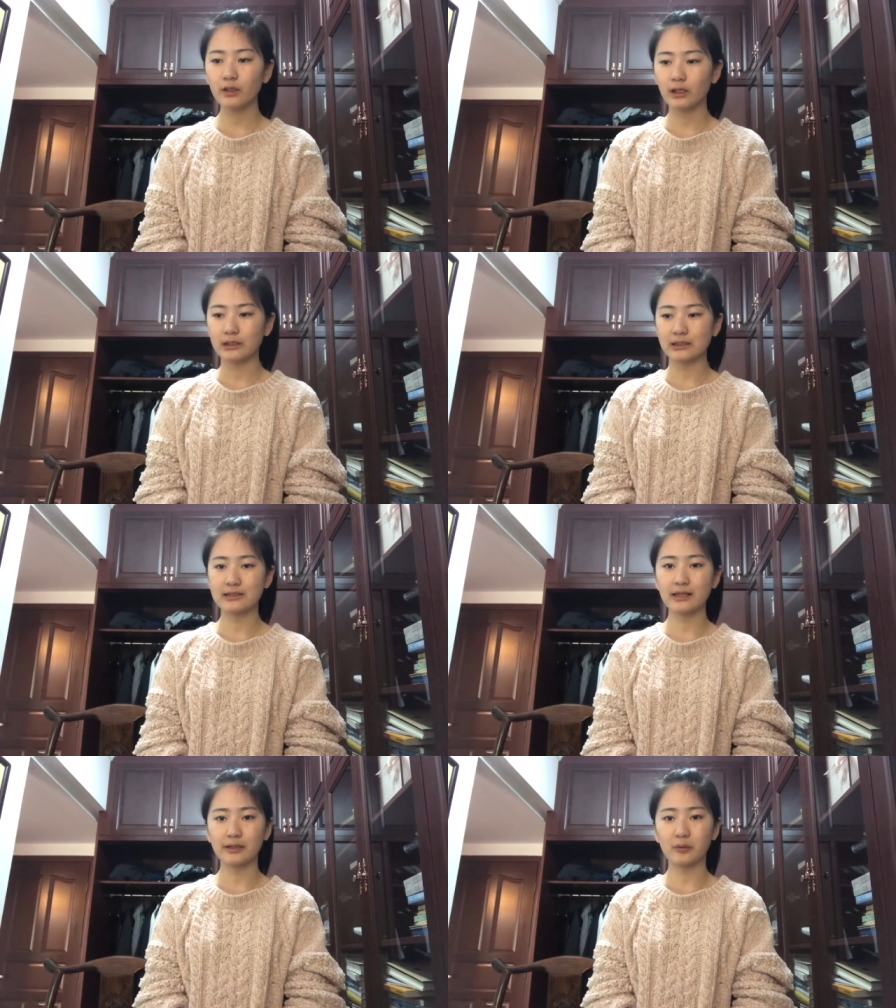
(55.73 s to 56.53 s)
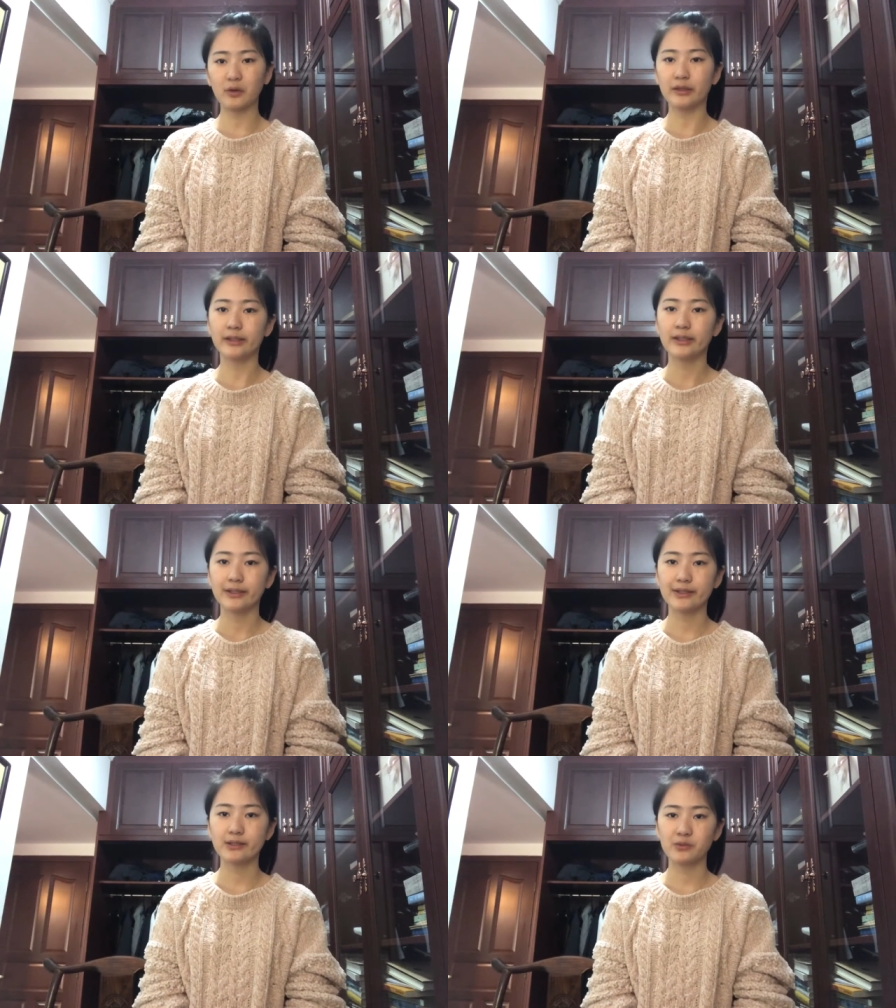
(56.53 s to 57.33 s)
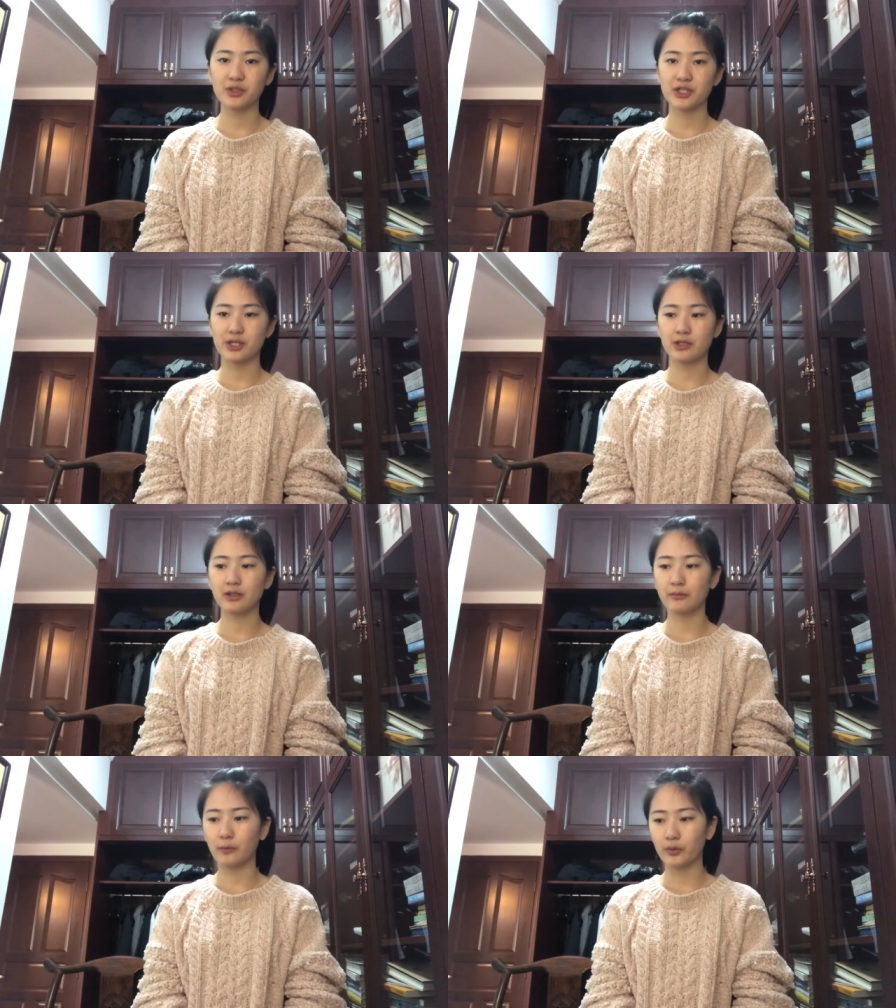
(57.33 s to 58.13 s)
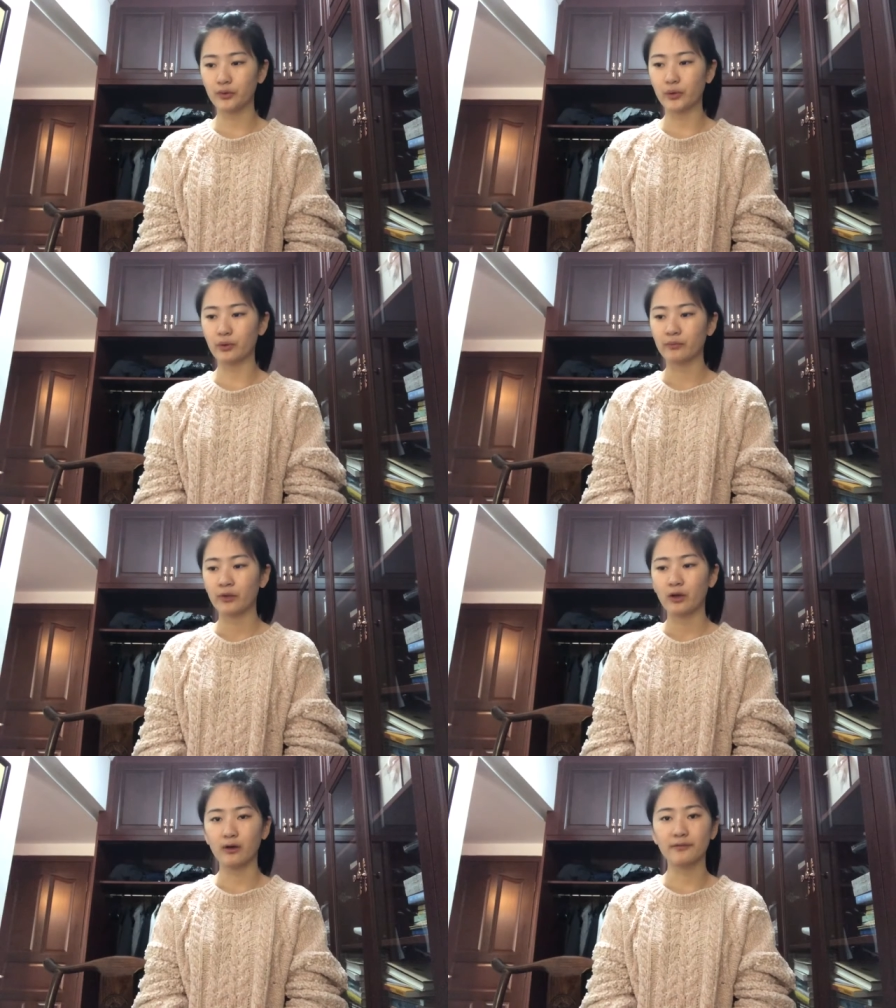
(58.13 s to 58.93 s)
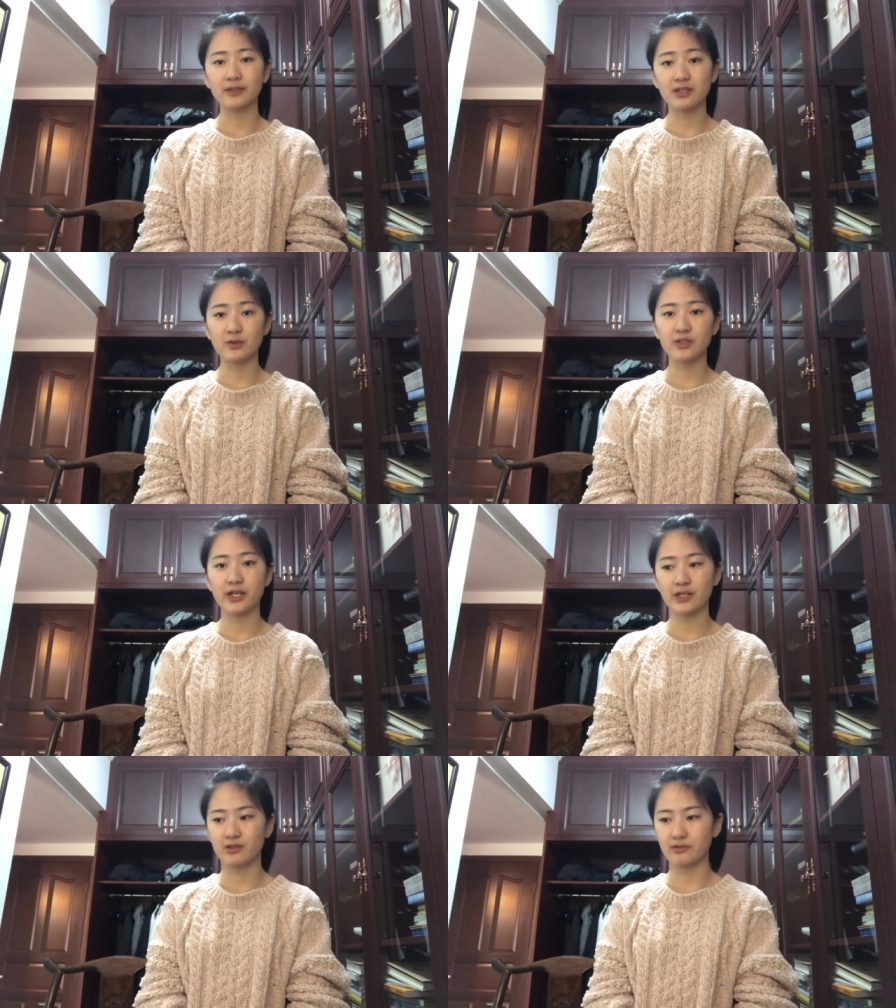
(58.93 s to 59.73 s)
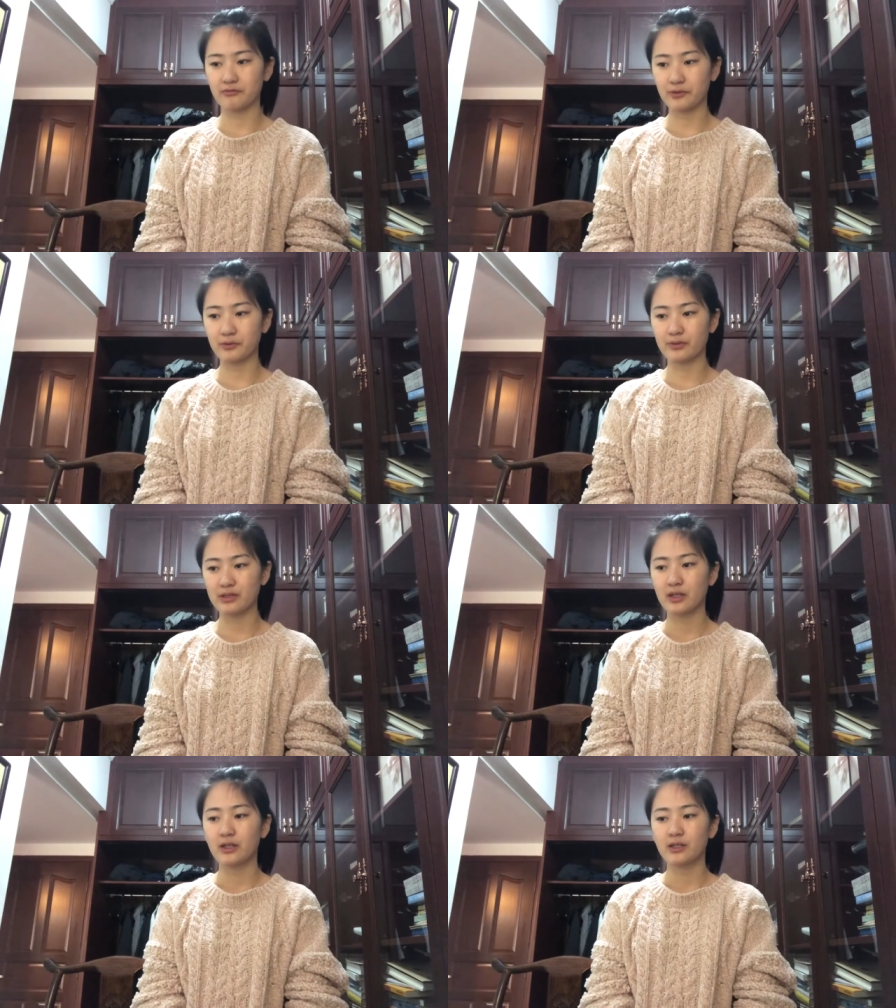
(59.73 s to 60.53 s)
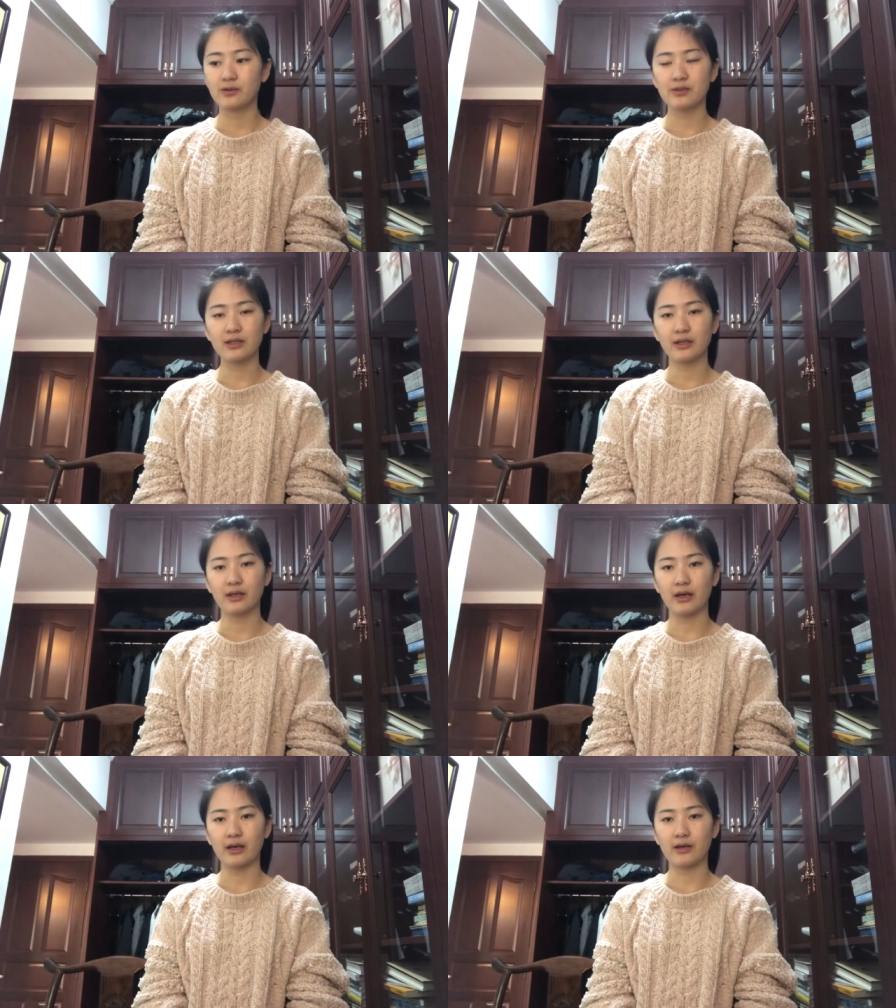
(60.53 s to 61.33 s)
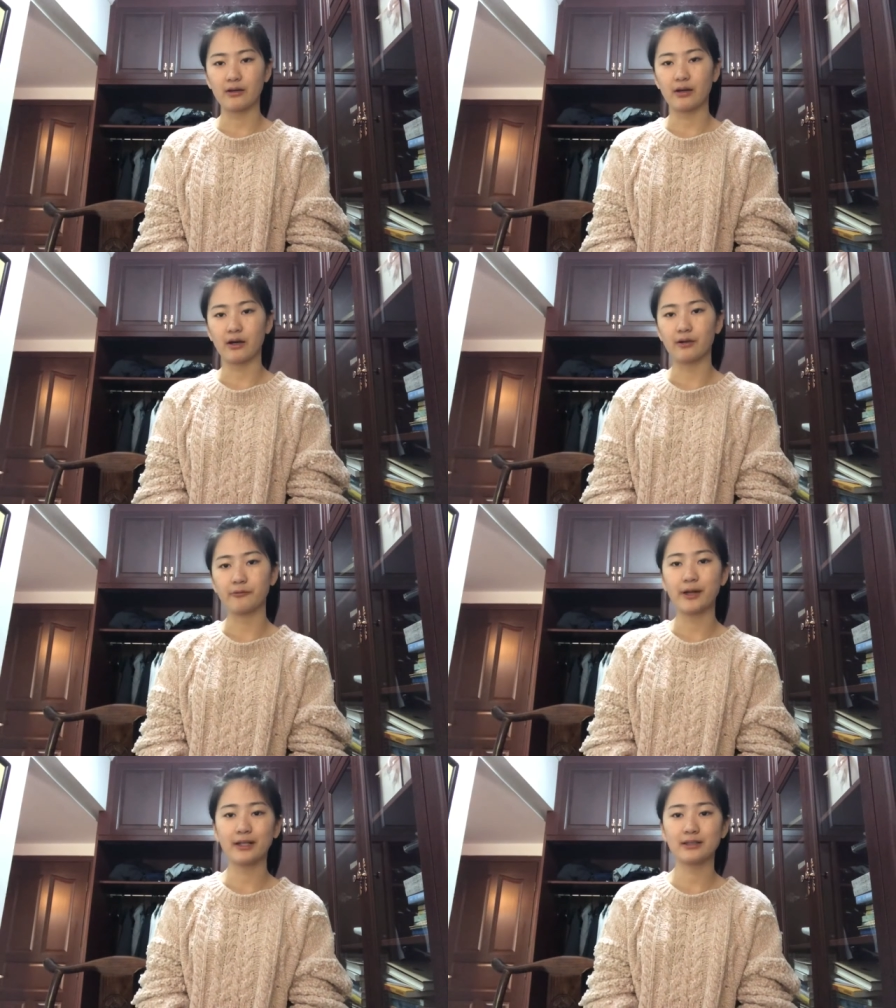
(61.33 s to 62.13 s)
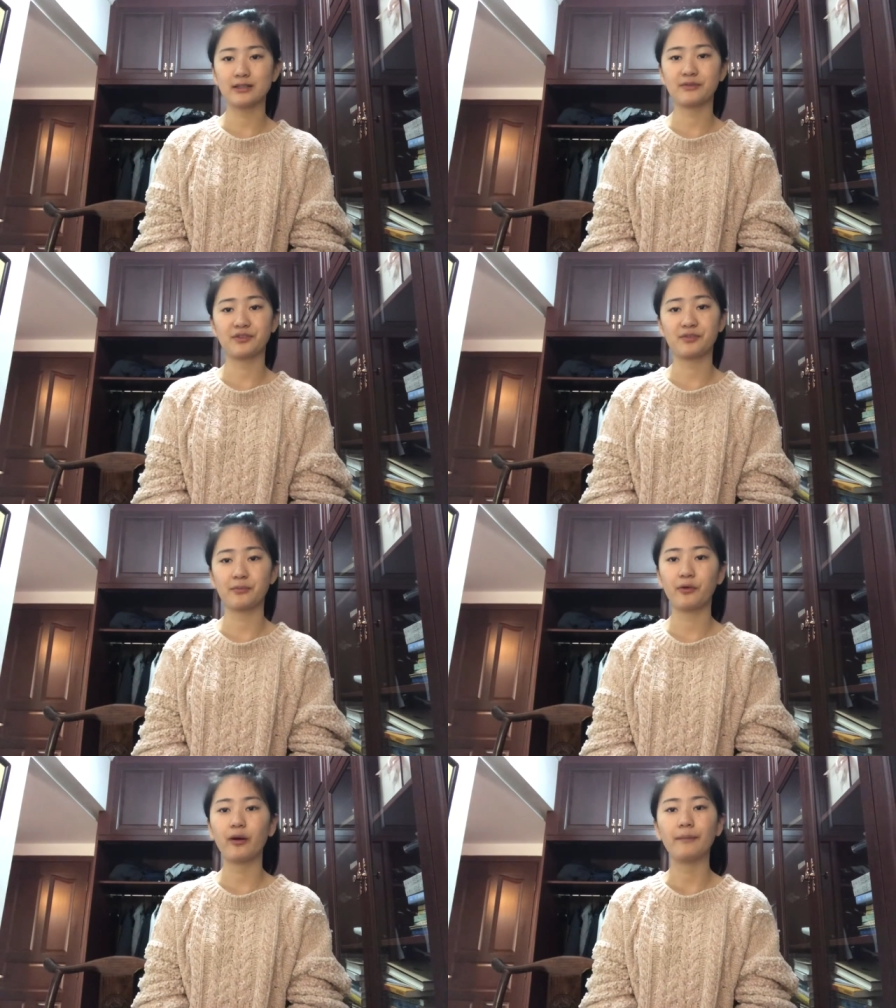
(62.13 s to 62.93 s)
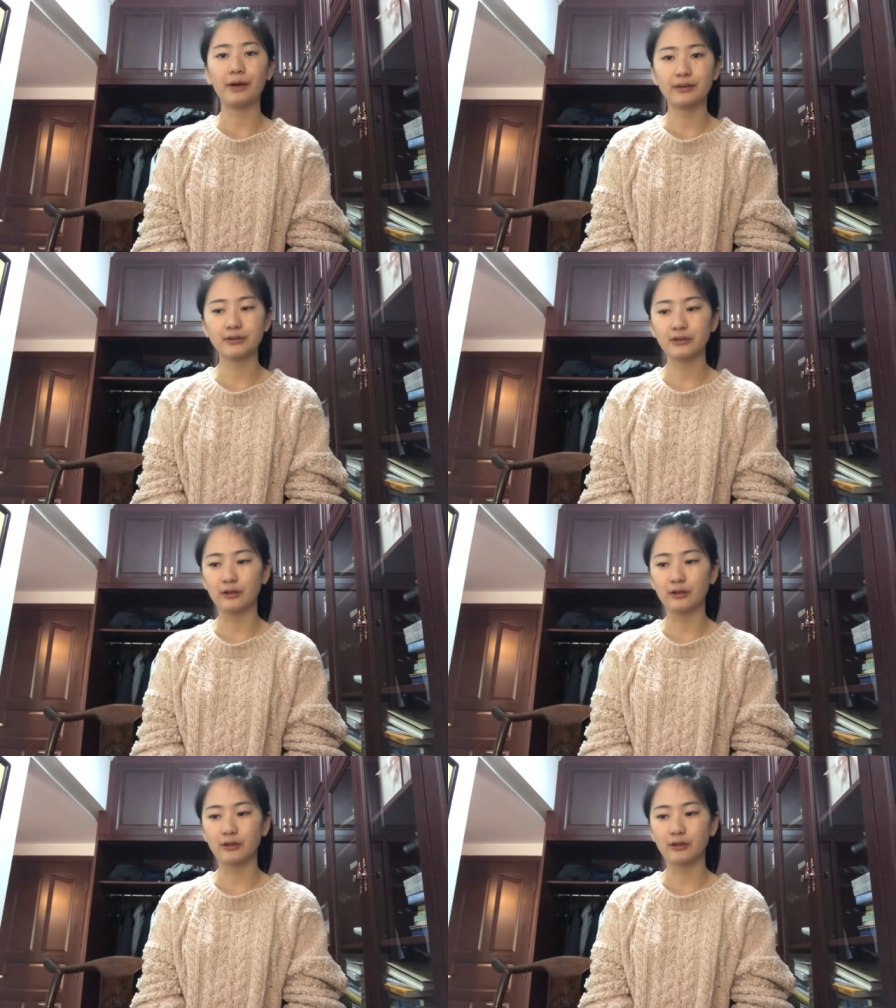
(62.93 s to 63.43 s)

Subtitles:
The second one is we change the model of association rules using a relative small amount of